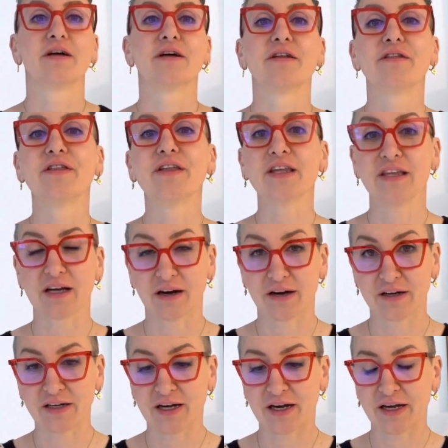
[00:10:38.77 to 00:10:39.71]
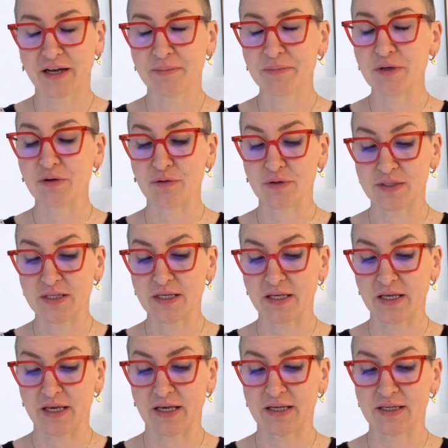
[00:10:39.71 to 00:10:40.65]
The yarn I am using
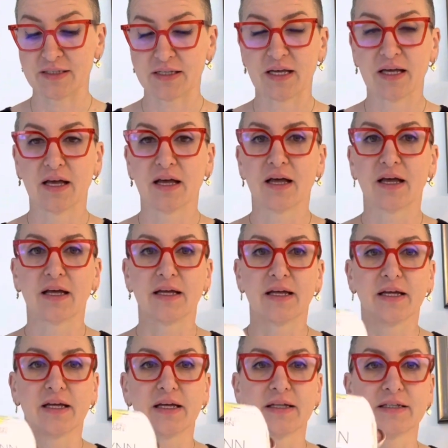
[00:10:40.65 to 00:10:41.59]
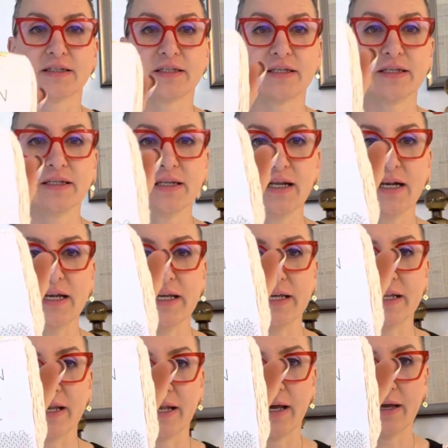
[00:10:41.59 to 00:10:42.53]
is Tin
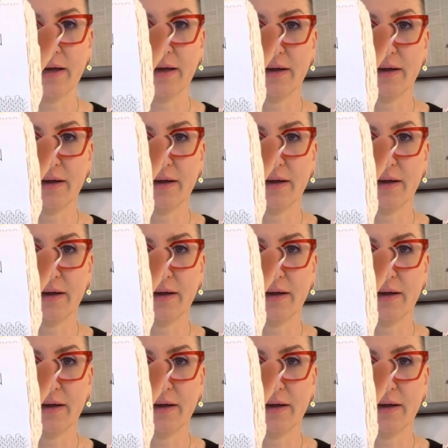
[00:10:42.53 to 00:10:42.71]
Line